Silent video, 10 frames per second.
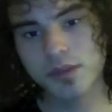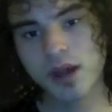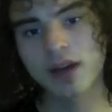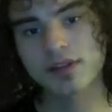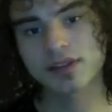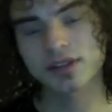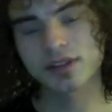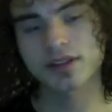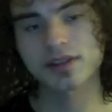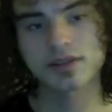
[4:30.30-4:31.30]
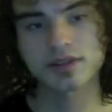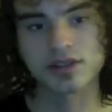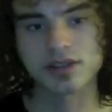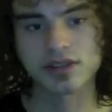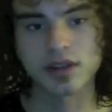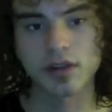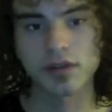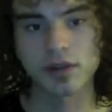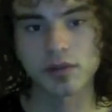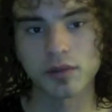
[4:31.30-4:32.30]
obviously, it's just stuff
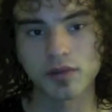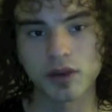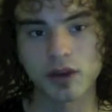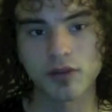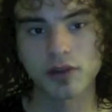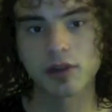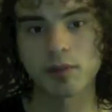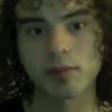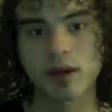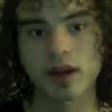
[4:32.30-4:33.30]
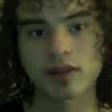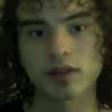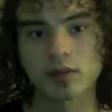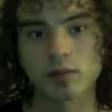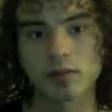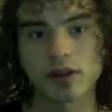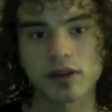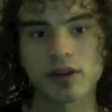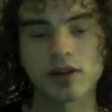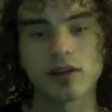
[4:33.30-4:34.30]
that we've covered in the past
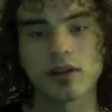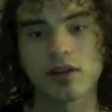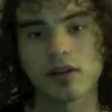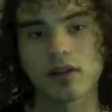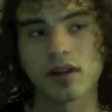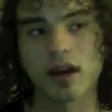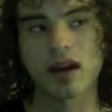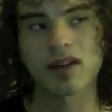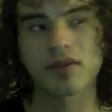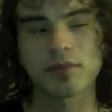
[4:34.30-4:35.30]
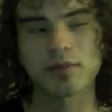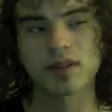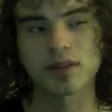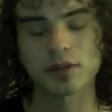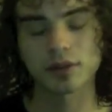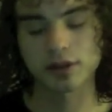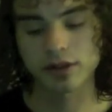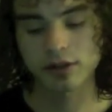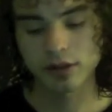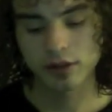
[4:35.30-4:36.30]
week and a half, basically.
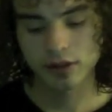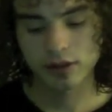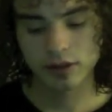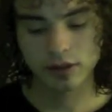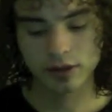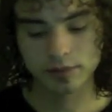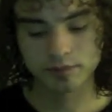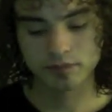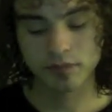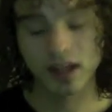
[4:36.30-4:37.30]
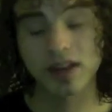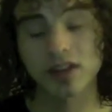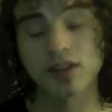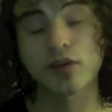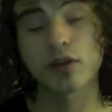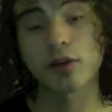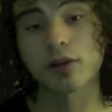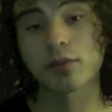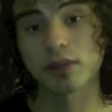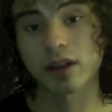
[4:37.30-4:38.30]
Um, and it's fill in the
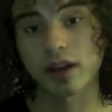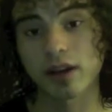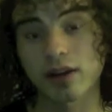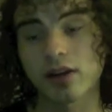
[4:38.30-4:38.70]
blank.